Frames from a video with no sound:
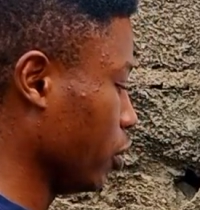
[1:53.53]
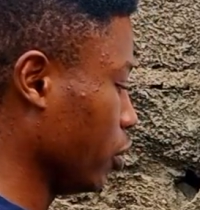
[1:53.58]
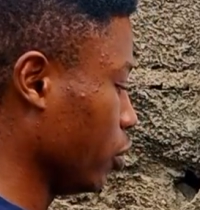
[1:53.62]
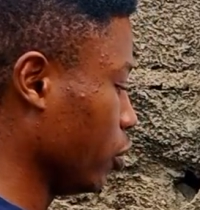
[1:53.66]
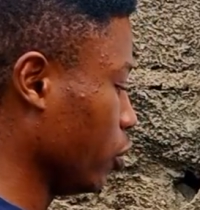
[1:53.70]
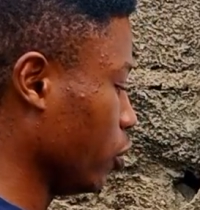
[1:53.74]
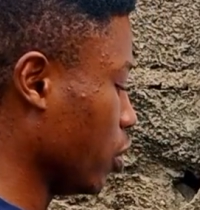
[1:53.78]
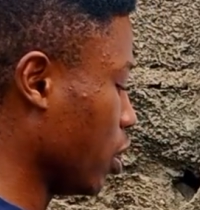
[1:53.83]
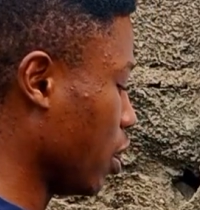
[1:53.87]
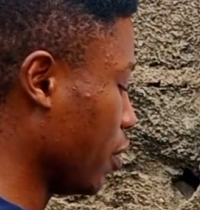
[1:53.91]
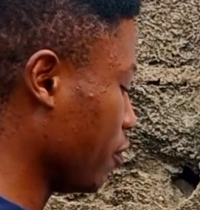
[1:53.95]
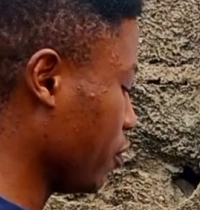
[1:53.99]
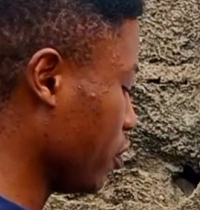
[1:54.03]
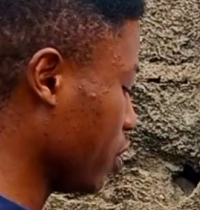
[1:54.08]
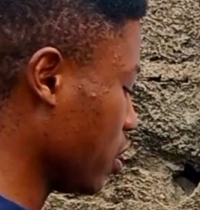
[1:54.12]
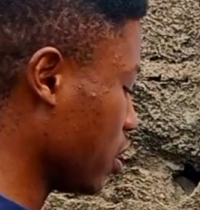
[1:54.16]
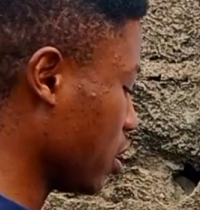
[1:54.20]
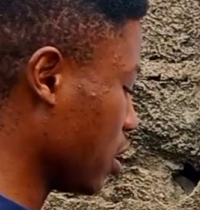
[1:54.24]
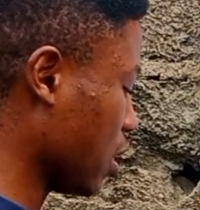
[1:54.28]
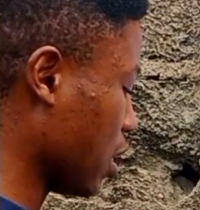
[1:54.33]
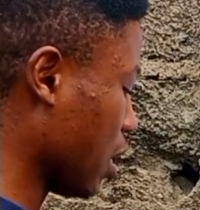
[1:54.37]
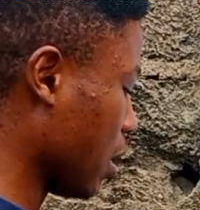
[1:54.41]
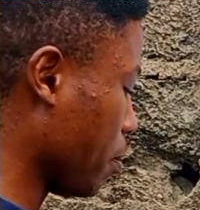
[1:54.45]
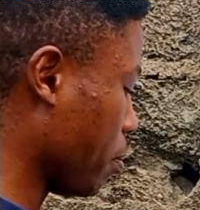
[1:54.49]
You have
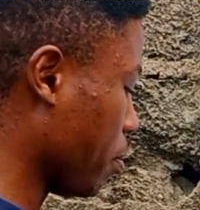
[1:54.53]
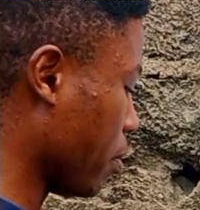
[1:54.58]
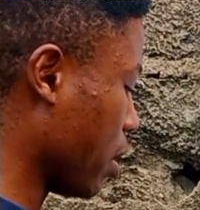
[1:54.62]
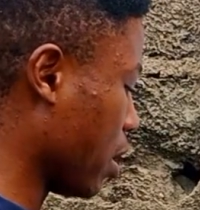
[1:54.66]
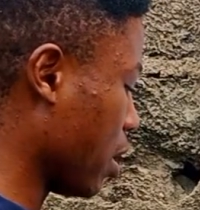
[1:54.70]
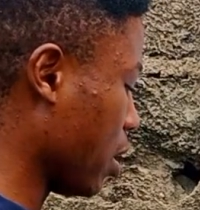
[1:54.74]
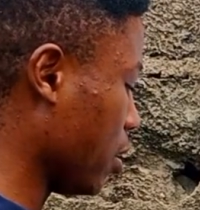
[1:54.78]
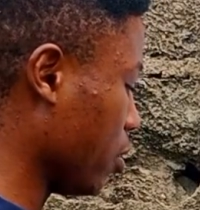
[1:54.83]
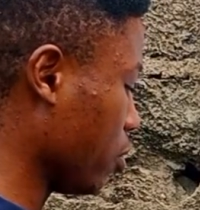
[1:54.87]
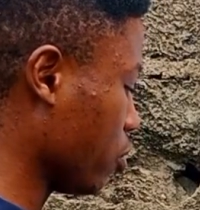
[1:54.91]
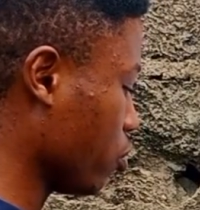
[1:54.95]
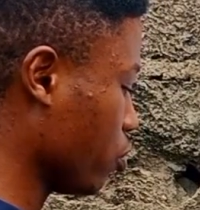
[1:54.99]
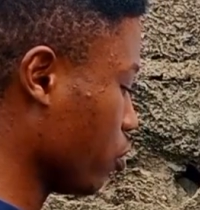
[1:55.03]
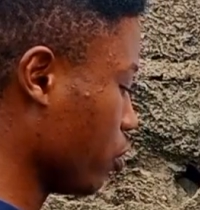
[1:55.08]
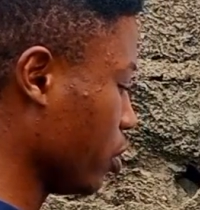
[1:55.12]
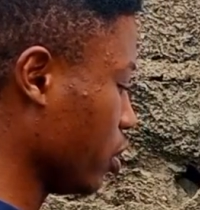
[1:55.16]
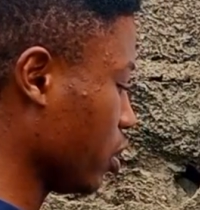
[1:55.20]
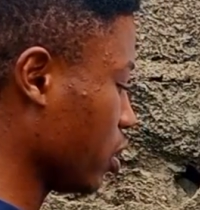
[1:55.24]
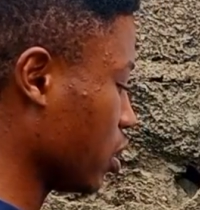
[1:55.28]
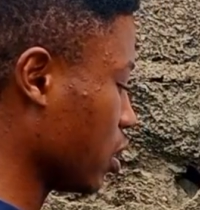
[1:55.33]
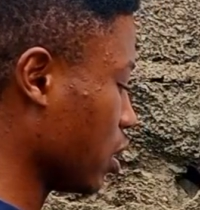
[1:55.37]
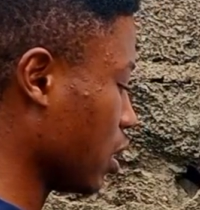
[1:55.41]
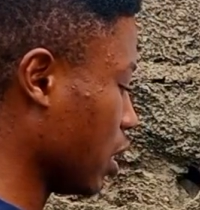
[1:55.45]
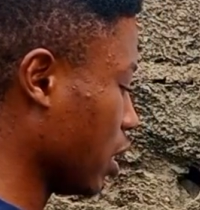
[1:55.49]
this line parallel to
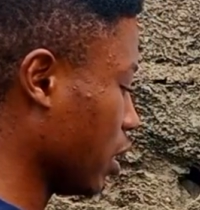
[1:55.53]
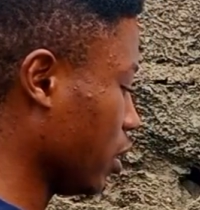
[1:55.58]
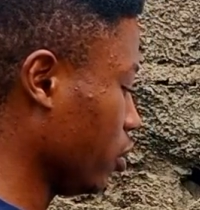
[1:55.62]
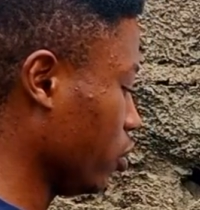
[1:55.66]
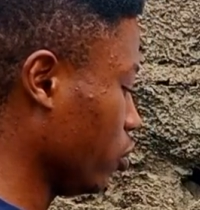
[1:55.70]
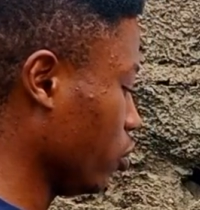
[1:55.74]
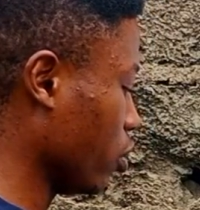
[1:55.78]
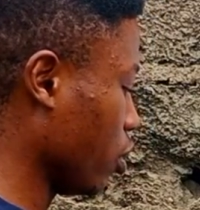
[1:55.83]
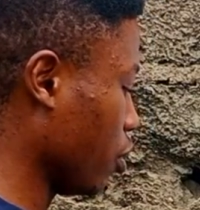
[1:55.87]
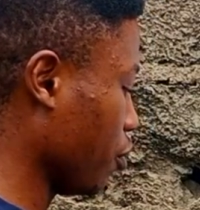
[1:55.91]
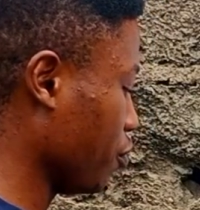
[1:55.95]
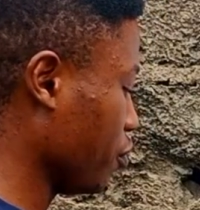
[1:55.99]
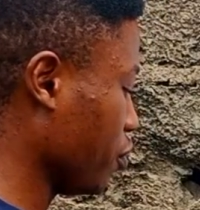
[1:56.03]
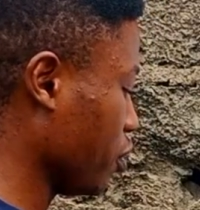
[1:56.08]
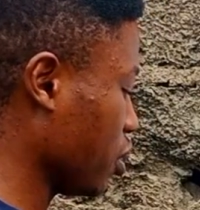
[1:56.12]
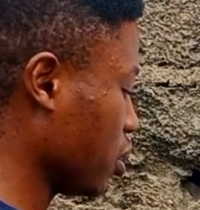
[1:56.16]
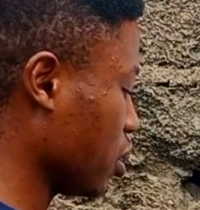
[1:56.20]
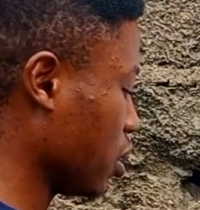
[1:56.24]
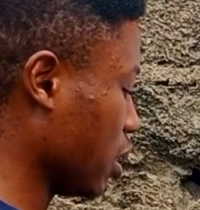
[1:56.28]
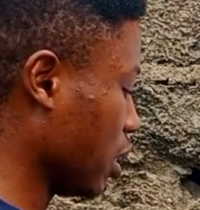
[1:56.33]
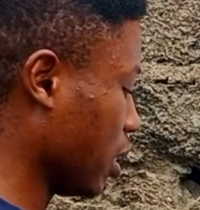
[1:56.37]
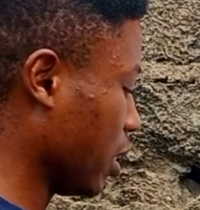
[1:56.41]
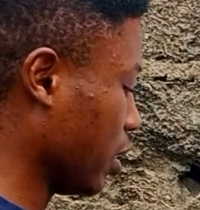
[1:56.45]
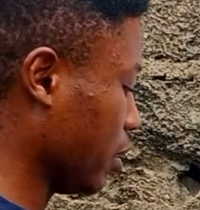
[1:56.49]
this line, you have
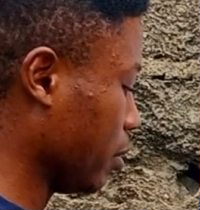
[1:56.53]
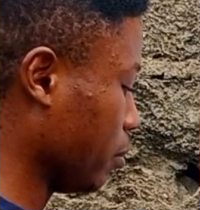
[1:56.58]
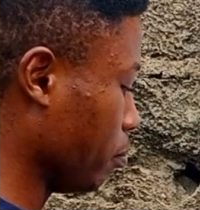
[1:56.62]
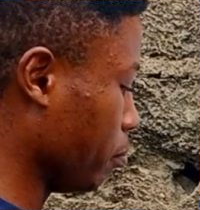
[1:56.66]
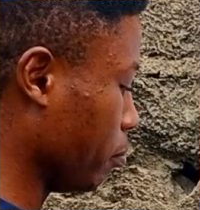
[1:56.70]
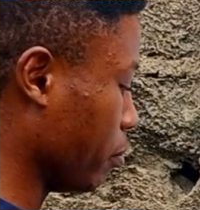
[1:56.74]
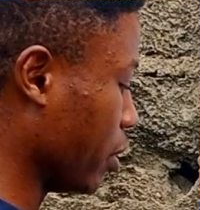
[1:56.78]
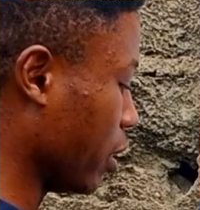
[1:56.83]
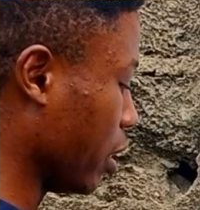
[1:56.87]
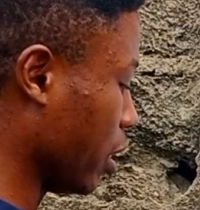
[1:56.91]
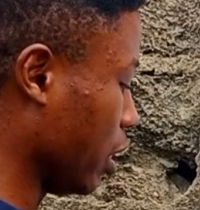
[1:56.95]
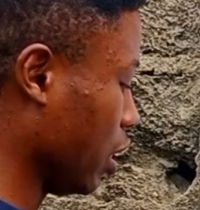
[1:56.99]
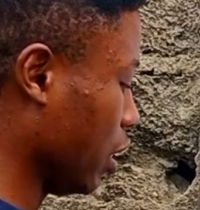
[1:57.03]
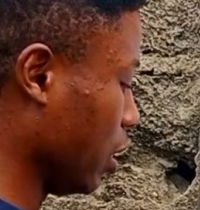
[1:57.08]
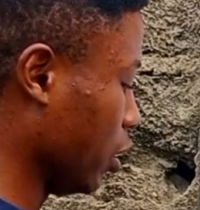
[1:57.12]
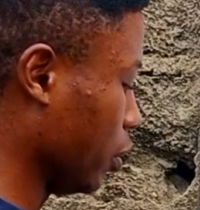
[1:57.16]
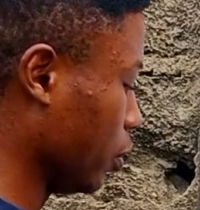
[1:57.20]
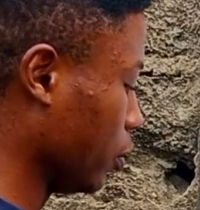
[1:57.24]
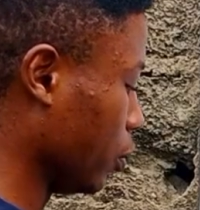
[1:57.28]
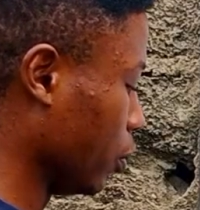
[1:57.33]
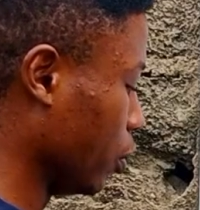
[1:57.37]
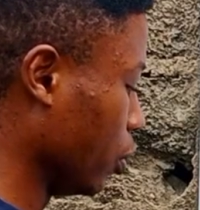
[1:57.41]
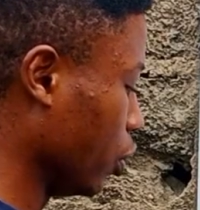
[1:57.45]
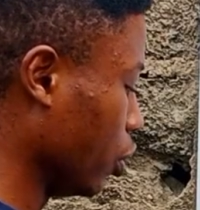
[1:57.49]
this line
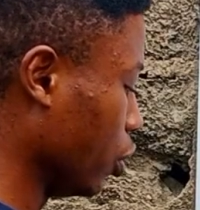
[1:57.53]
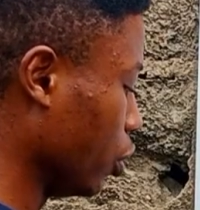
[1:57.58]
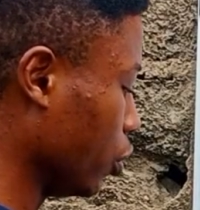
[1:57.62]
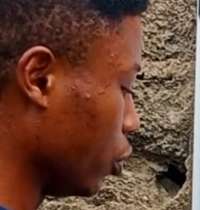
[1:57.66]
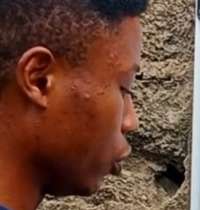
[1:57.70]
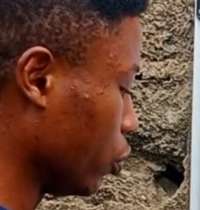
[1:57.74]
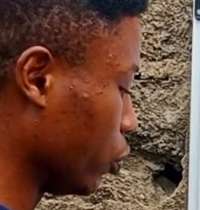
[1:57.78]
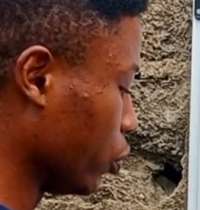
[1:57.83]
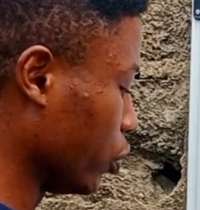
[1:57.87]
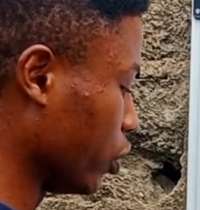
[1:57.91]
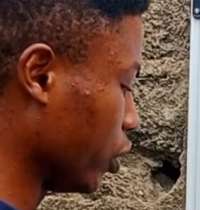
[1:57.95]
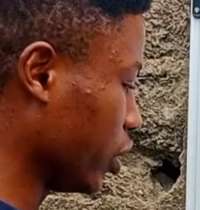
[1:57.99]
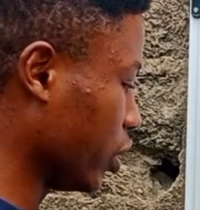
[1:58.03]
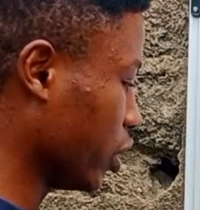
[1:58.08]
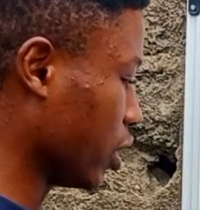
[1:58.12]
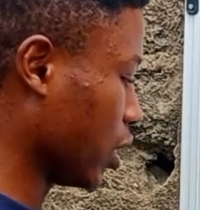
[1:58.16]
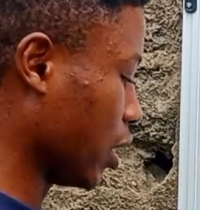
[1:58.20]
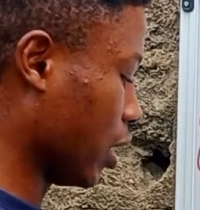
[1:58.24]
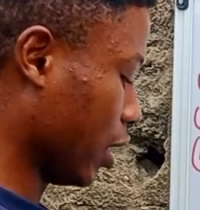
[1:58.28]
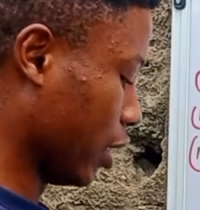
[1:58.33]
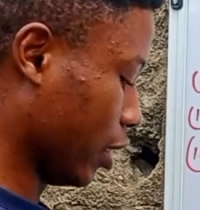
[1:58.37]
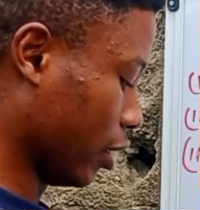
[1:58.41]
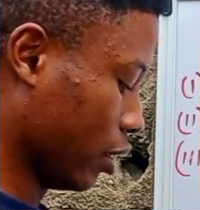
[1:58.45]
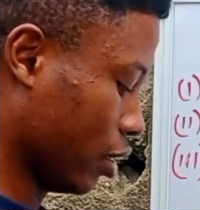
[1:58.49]
parallel to this
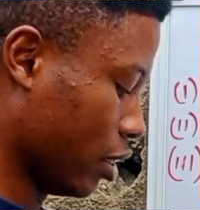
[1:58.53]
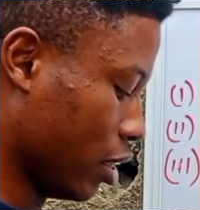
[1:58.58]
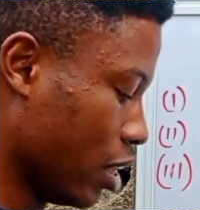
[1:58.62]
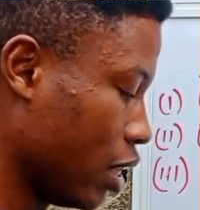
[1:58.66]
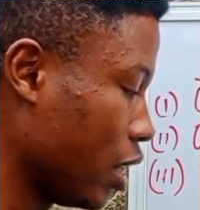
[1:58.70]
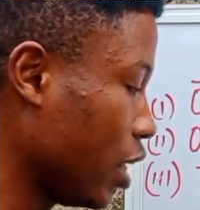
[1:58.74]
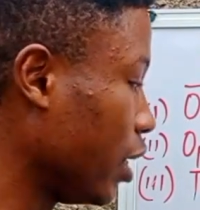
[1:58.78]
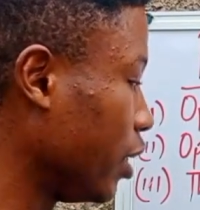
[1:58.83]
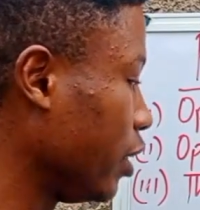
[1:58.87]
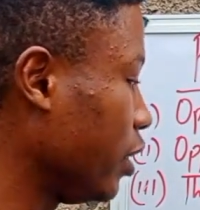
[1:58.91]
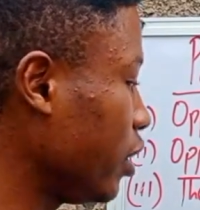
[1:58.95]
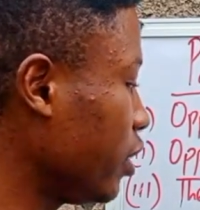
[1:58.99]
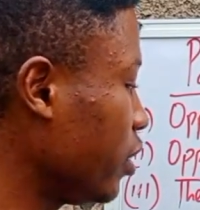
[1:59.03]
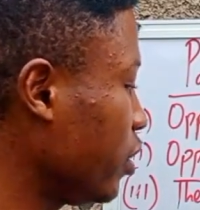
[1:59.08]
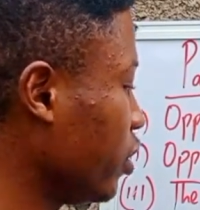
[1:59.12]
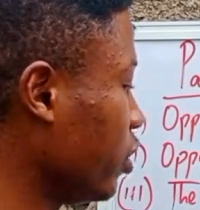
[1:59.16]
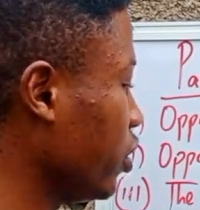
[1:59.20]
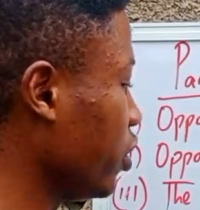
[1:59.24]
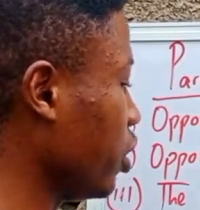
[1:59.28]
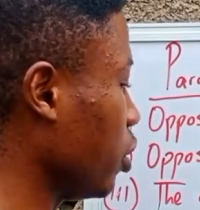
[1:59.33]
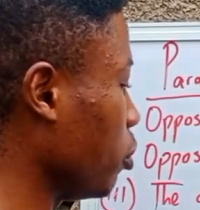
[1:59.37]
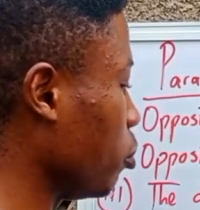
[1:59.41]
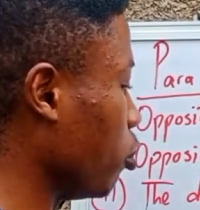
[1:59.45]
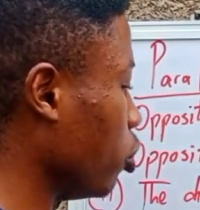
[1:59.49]
line. This
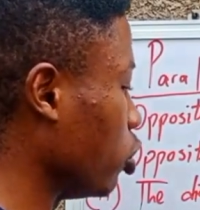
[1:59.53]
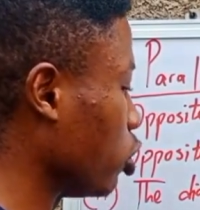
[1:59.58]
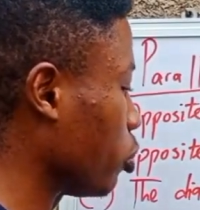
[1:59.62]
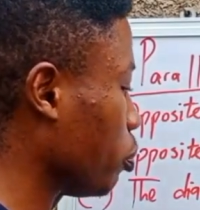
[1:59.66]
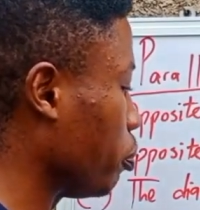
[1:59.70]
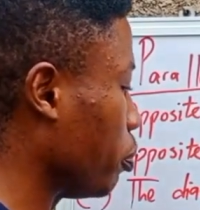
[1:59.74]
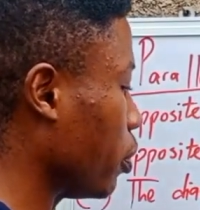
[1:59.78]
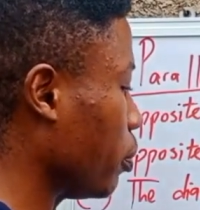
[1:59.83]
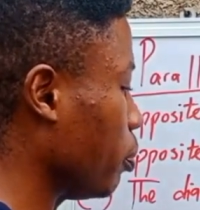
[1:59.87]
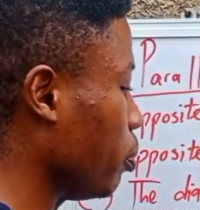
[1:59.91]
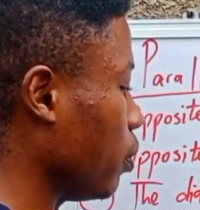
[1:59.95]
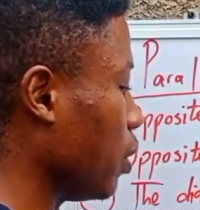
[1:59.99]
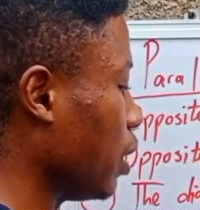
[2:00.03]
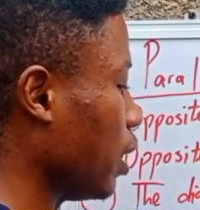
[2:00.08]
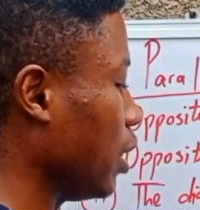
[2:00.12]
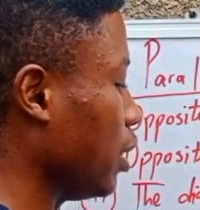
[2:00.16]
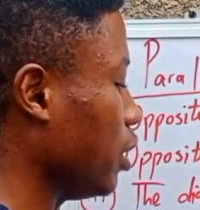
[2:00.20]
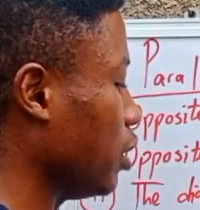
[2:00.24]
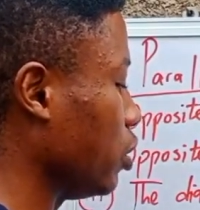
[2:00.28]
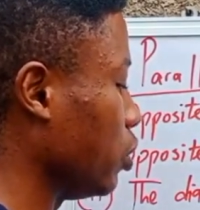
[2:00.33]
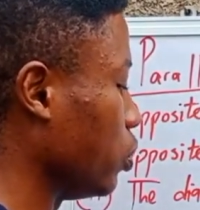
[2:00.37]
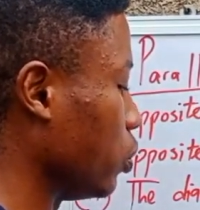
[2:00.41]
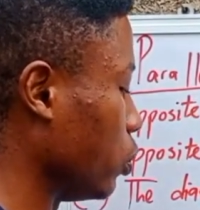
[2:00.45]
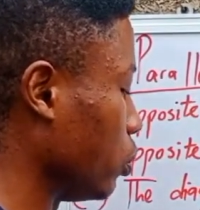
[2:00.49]
is the most
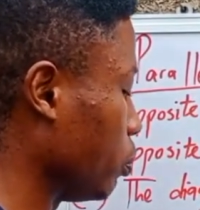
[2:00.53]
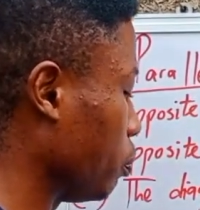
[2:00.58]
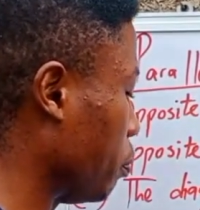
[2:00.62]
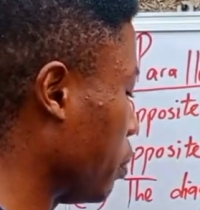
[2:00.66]
popularly known